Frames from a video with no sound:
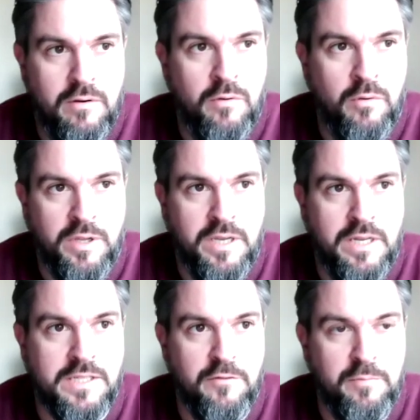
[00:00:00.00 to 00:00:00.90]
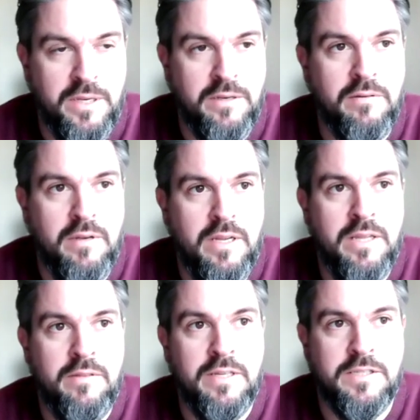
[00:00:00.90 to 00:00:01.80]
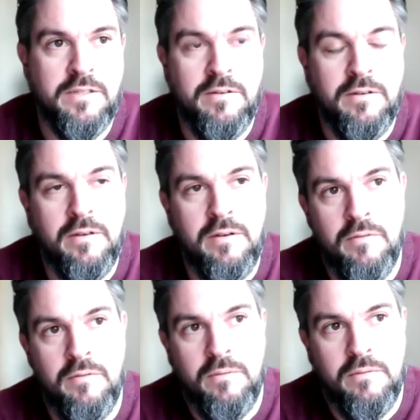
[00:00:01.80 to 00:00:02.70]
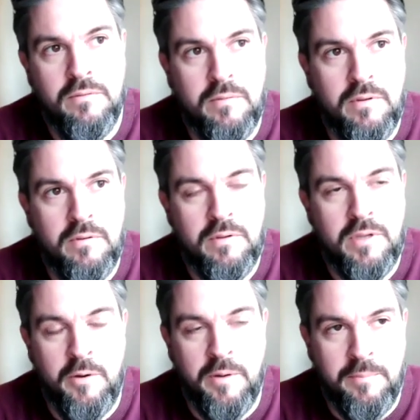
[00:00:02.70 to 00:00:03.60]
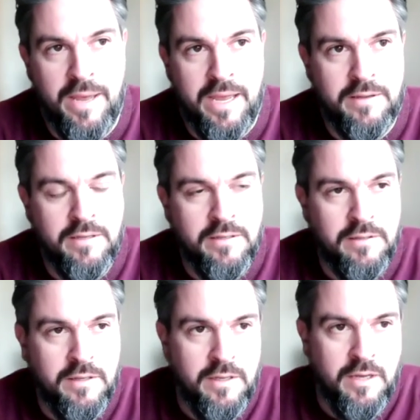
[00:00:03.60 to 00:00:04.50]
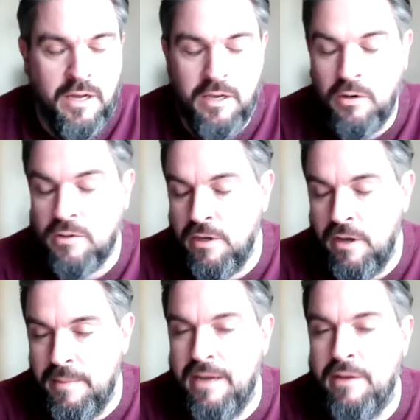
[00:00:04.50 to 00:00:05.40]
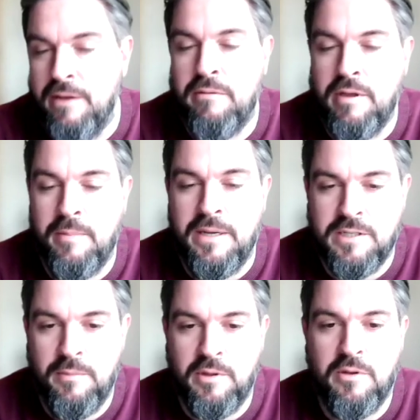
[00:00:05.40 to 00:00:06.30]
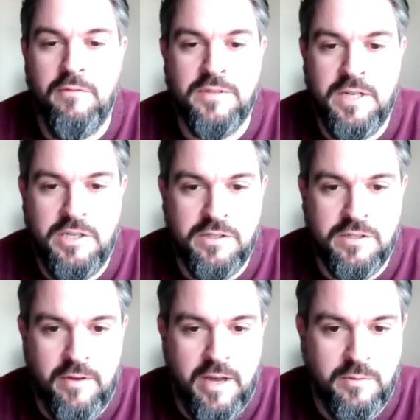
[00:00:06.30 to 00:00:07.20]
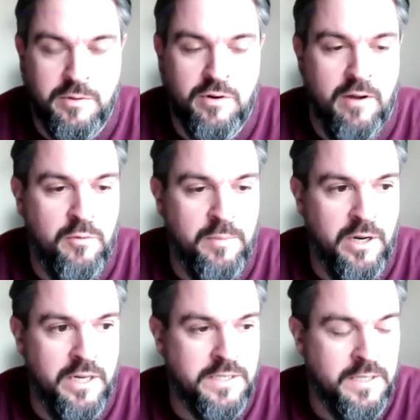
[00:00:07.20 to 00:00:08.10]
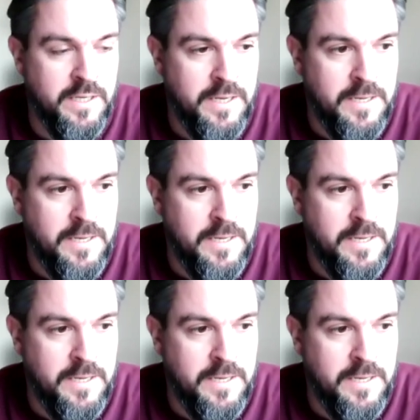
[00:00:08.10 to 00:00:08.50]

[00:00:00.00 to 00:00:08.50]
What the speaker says: all the years I've been in this and going back a long time now, I'm thinking about some of the conversations I've had with travel buyers,